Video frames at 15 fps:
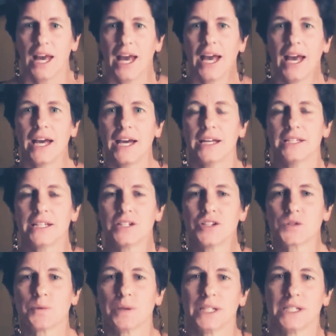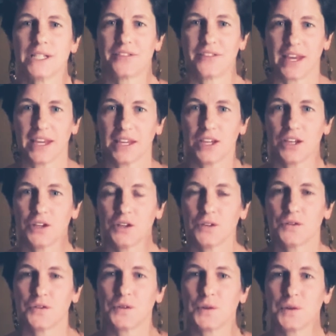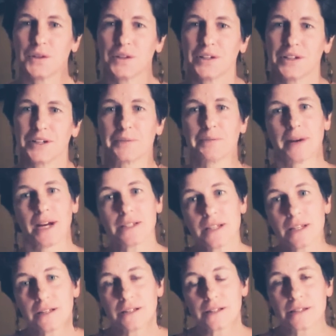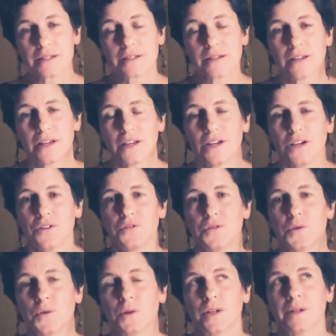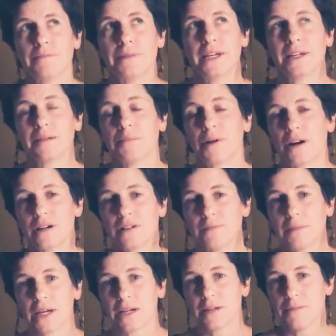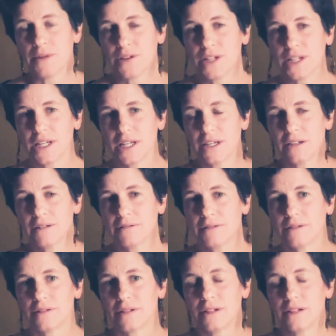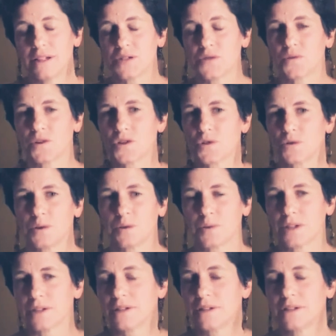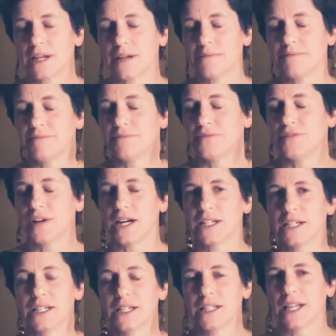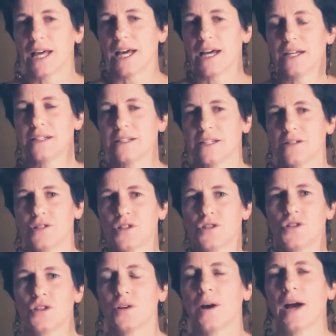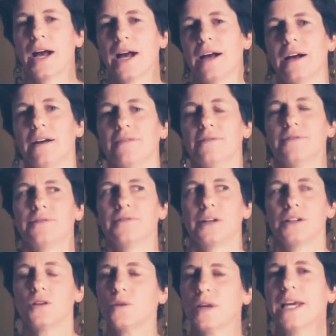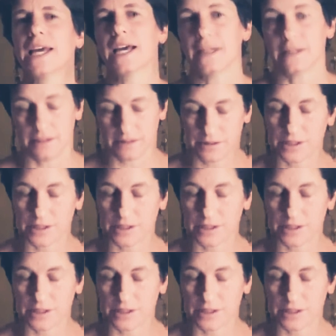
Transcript: And I just wanted to thank you for your presence for being part of my community in this virtual world. I'm finding that I just don't have, I don't get